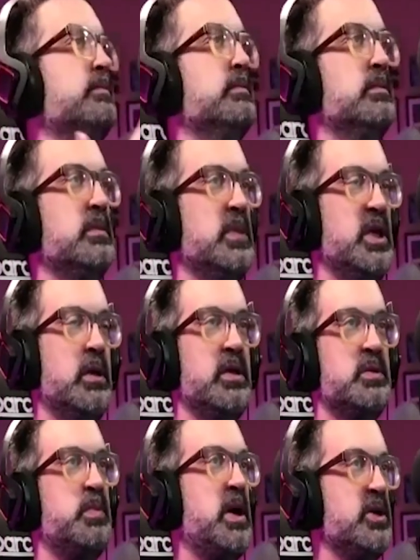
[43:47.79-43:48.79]
you know, this
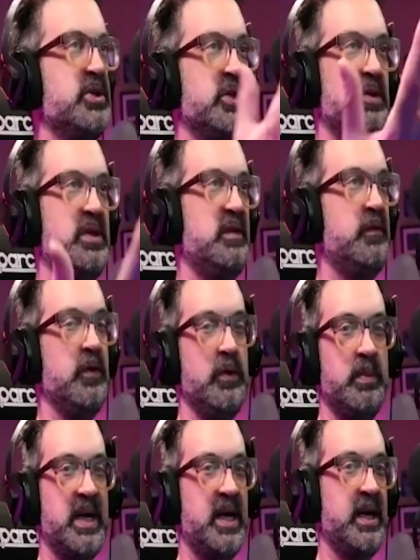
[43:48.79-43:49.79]
project you did for
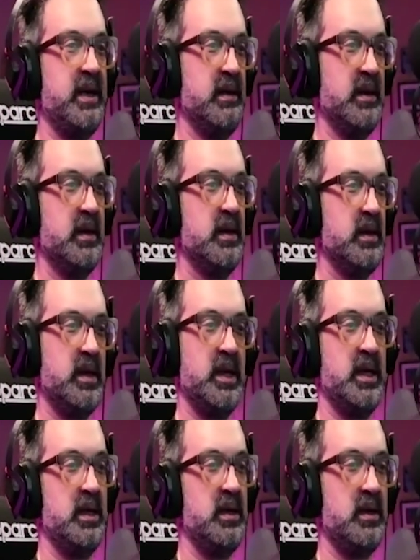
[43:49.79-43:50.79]
Dubai,
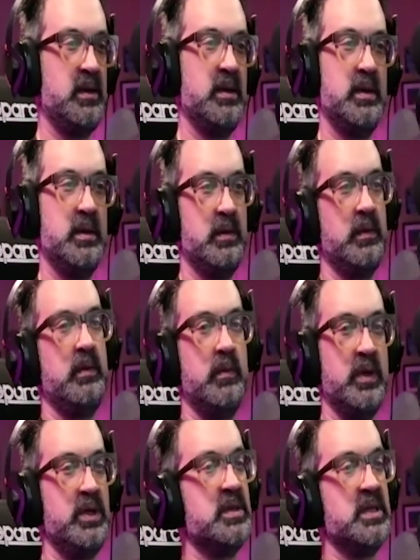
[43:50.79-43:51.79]
and we're
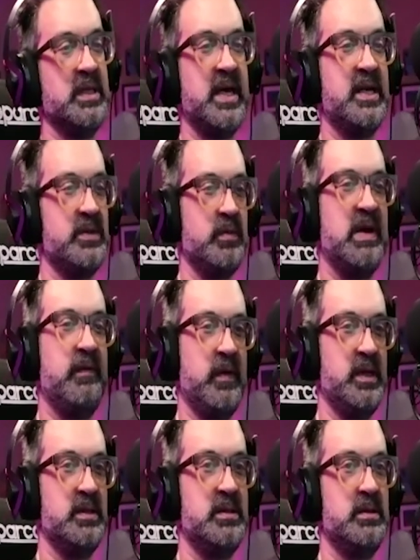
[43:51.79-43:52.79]
using that as
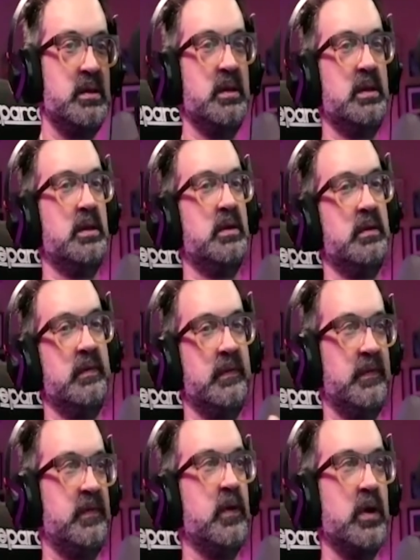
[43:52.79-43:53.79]
reference
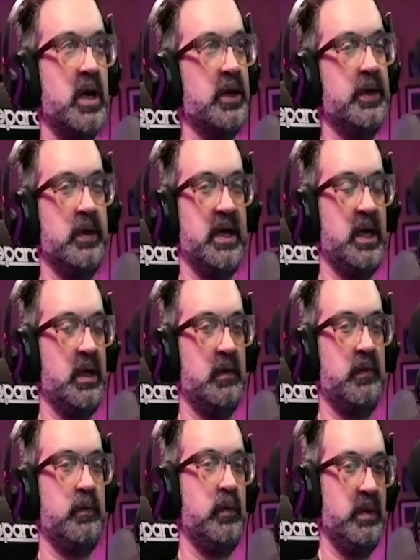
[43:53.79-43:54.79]
for our creative.
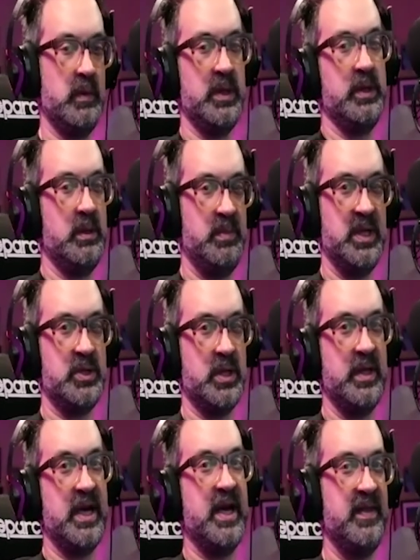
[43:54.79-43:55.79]
We want you to pitch on
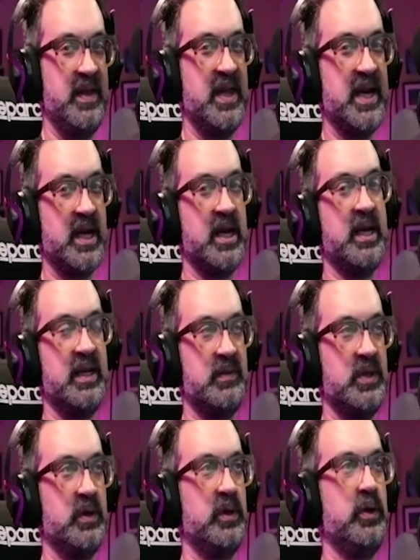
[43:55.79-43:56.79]
that. And then that kind of gives you a
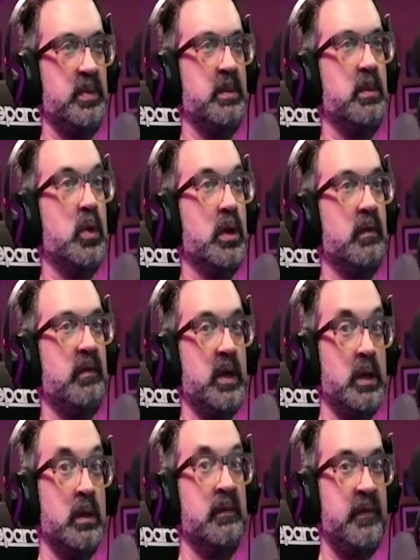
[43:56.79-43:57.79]
little bit more of a
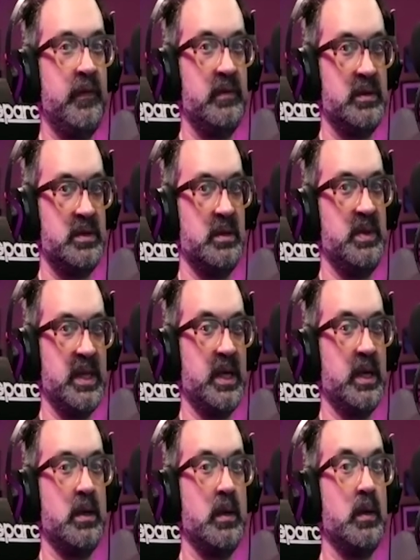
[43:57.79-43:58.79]
oomph to be like,
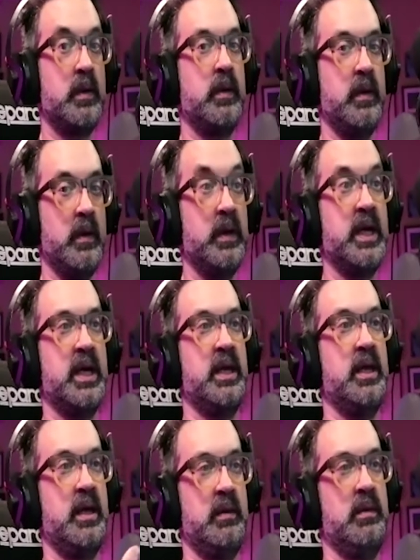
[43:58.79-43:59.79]
oh, okay,
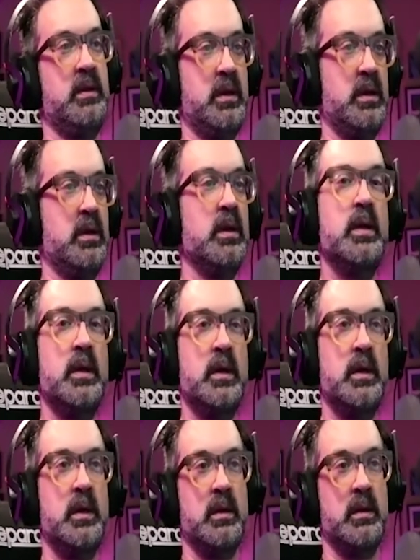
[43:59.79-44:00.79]
they, they're,
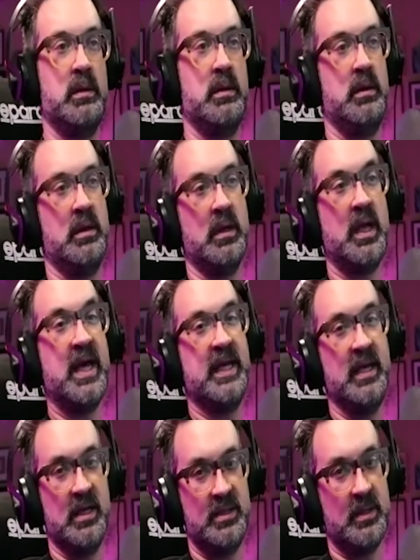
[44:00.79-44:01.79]
they're liking
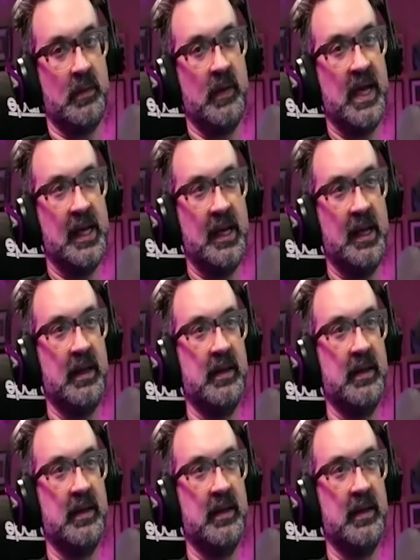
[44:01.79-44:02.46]
us already.